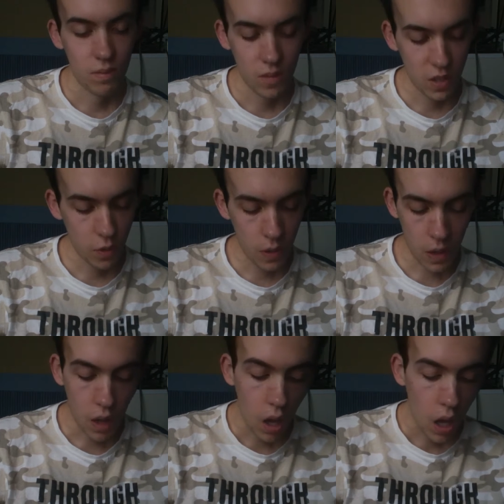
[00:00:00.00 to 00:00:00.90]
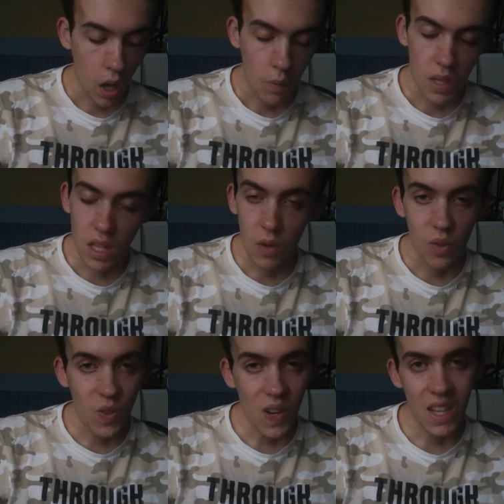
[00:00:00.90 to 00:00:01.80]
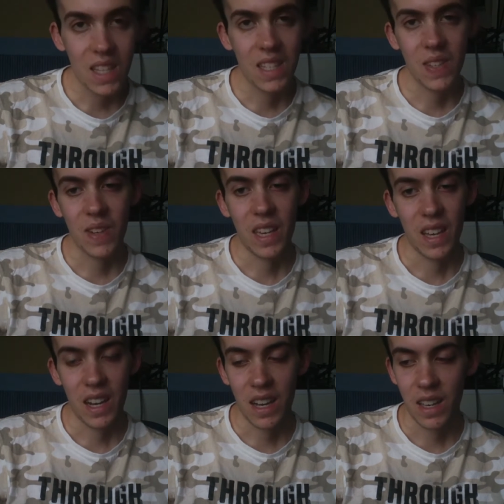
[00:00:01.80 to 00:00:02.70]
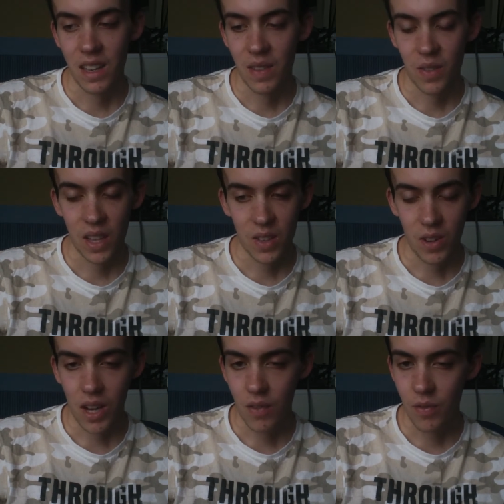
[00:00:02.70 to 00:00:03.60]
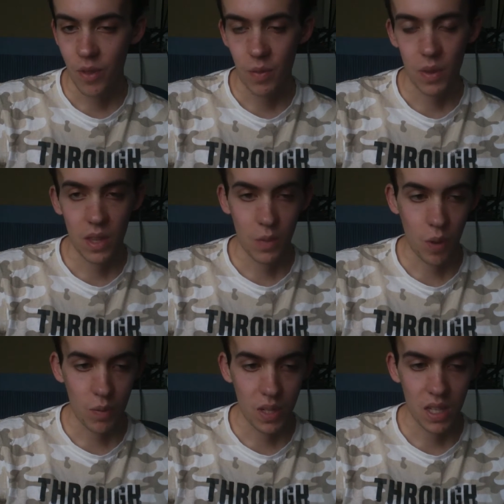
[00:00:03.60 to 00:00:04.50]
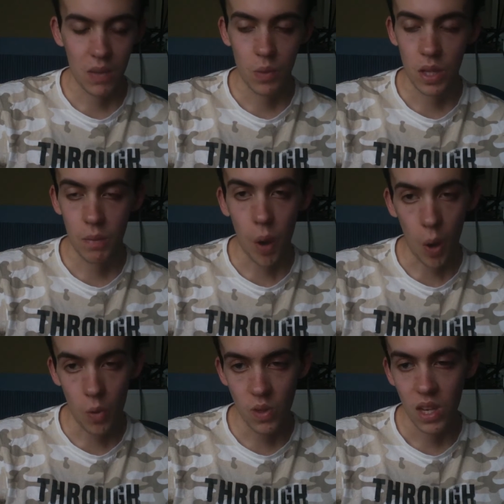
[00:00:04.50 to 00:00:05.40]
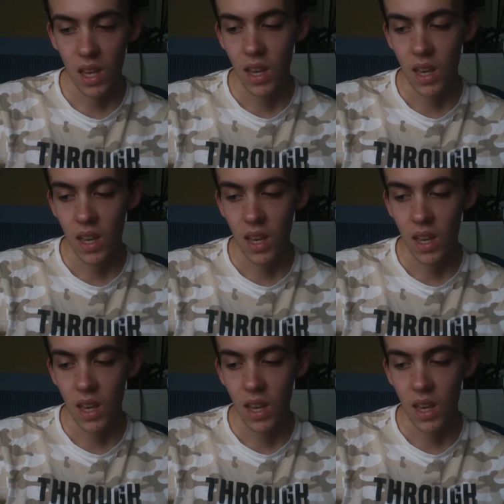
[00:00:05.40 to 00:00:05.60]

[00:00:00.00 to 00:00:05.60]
just a little bit, but they were really sweet. I went and got a hug from them, did one picture, and then we did a pose.